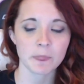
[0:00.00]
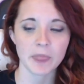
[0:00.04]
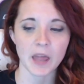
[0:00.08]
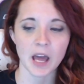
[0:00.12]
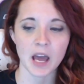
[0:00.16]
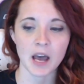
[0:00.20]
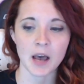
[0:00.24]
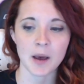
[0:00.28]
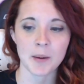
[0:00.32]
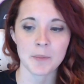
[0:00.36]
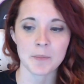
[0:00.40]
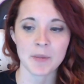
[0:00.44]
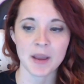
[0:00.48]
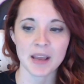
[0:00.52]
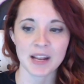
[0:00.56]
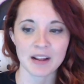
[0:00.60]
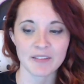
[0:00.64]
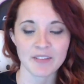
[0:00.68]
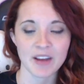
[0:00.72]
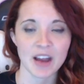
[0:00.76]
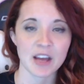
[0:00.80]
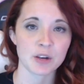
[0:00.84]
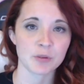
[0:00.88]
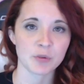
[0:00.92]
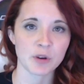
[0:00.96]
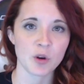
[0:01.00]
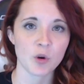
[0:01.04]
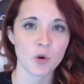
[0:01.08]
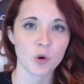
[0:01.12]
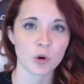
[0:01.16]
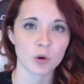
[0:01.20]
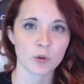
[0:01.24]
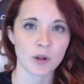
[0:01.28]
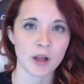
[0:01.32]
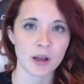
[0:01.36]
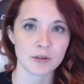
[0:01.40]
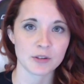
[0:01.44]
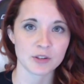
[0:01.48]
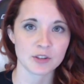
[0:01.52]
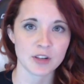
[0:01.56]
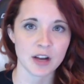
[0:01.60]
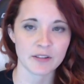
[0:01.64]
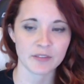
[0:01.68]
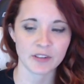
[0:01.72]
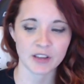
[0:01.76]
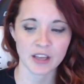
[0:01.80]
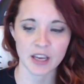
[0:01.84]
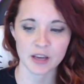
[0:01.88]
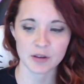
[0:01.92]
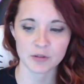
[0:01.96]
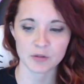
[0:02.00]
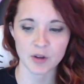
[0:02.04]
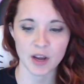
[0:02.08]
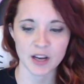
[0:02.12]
And I've had to record while I was traveling.